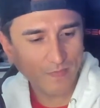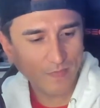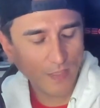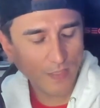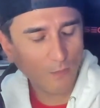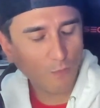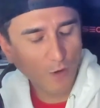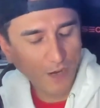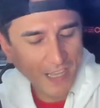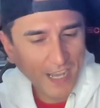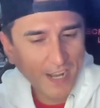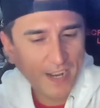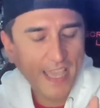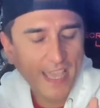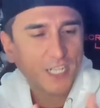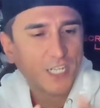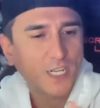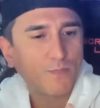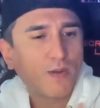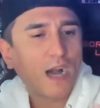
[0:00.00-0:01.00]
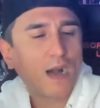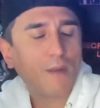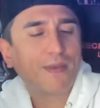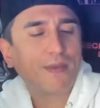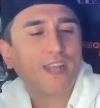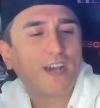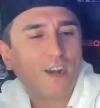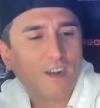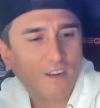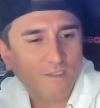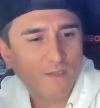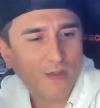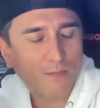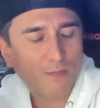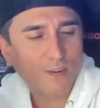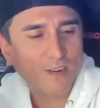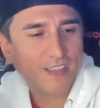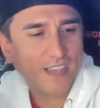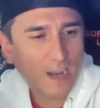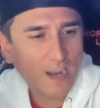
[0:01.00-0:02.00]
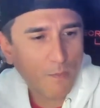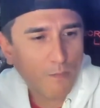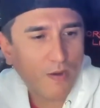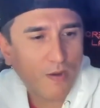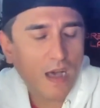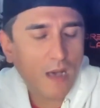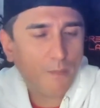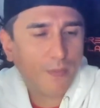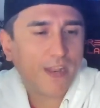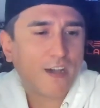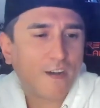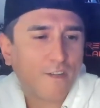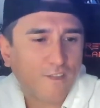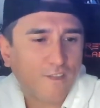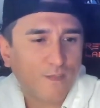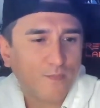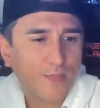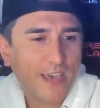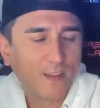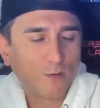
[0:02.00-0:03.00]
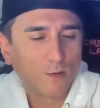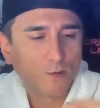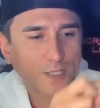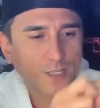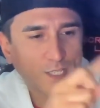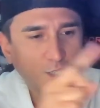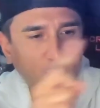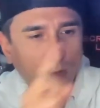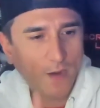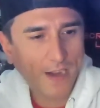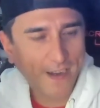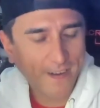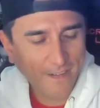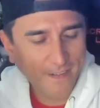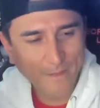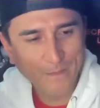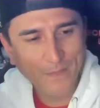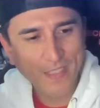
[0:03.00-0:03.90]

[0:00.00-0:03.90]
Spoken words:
where you got to actually pop it out. Remember, you got to pop it out from that little square.